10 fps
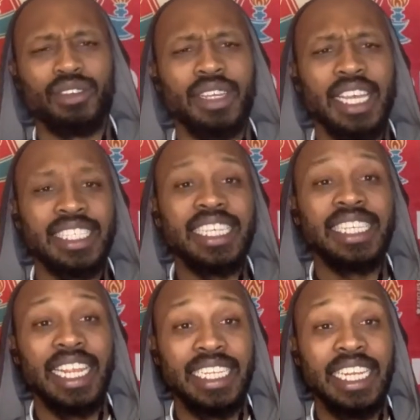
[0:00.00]

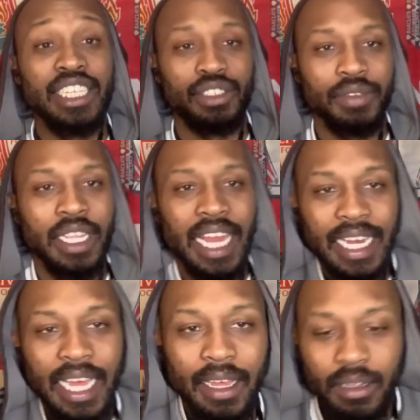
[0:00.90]
season-ending injury like
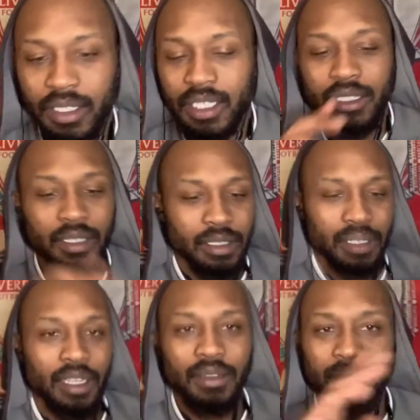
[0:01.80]
that. Jesus,
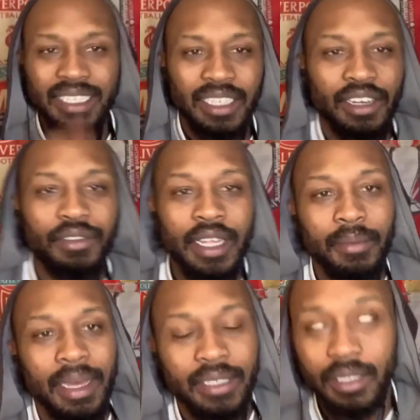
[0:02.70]
imagine.
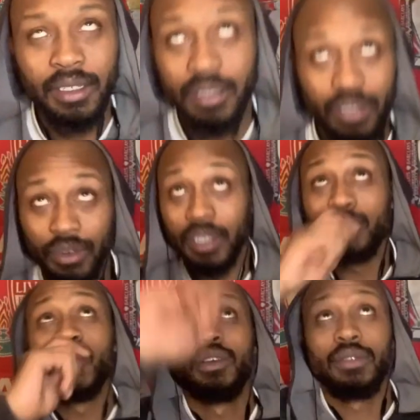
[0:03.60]
Sorry.
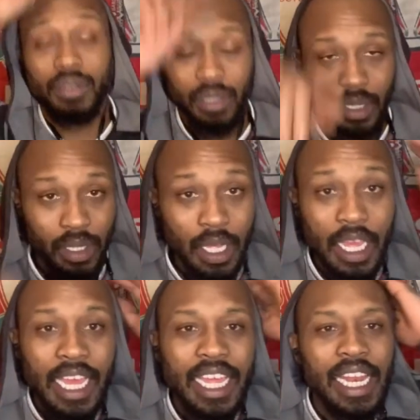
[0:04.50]

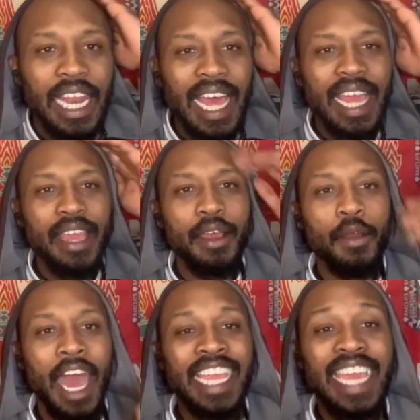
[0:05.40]
Like,
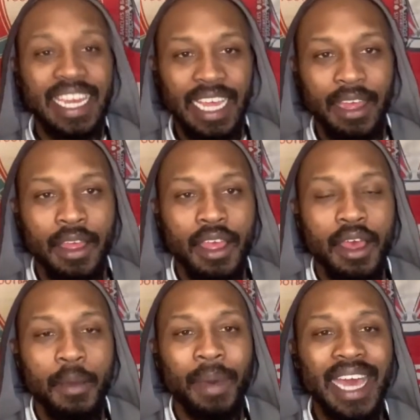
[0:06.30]
I get that,
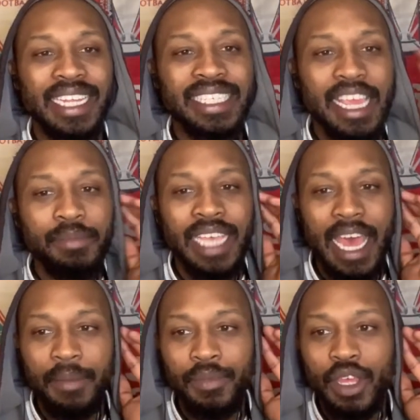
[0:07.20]
but at the same
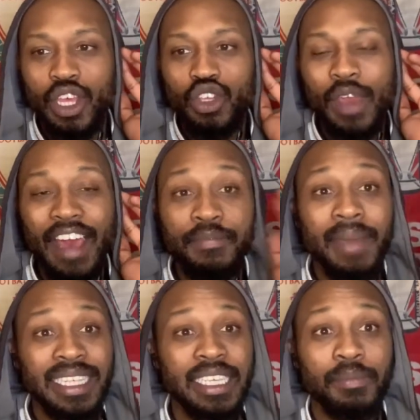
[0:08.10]
time, you have
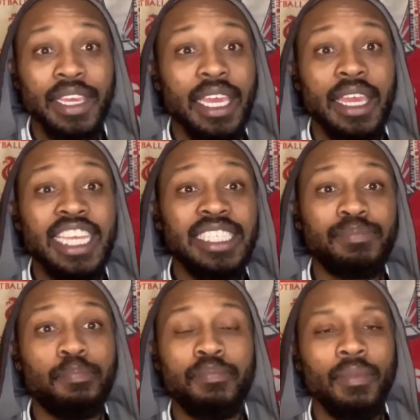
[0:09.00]
Matip. He's
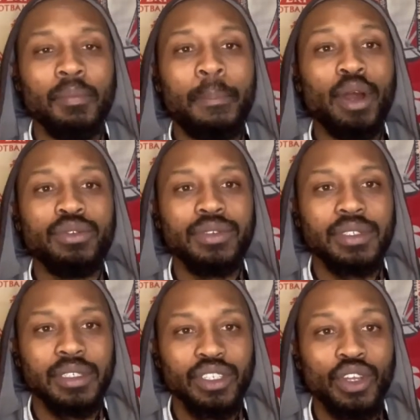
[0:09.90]

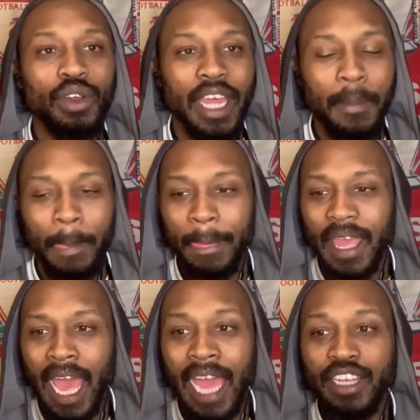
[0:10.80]
bones, you know that,
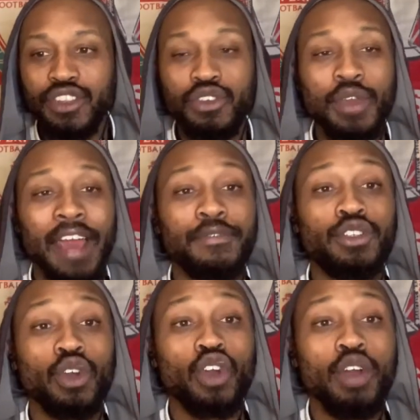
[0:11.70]
and you have
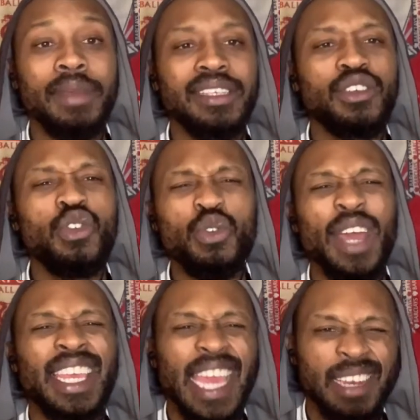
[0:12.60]
Joe Gomez, who
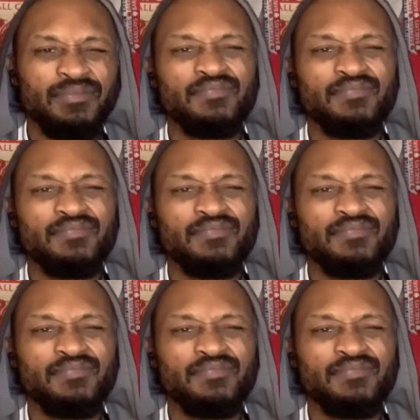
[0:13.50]
again